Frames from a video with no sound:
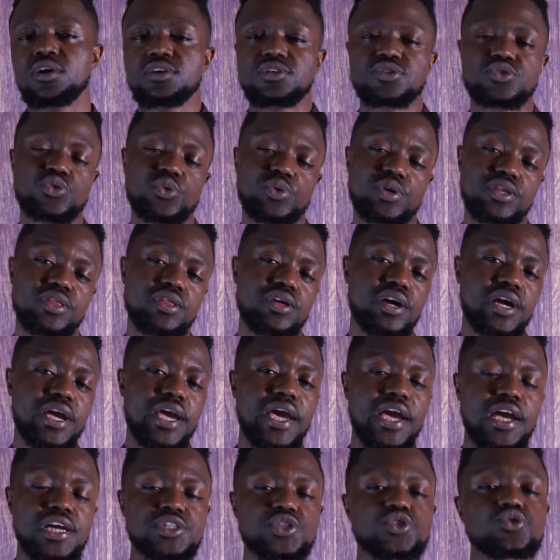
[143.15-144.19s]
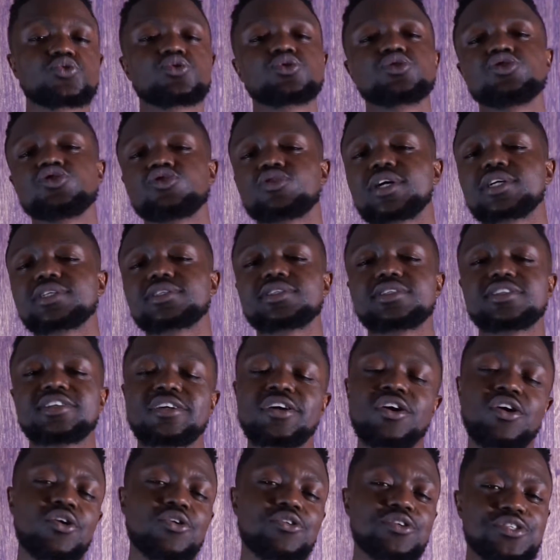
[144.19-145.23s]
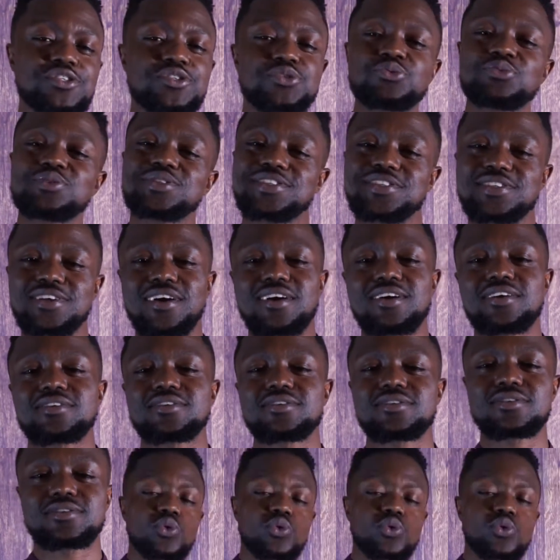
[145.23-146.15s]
so either casual, dressy, or suit and tie.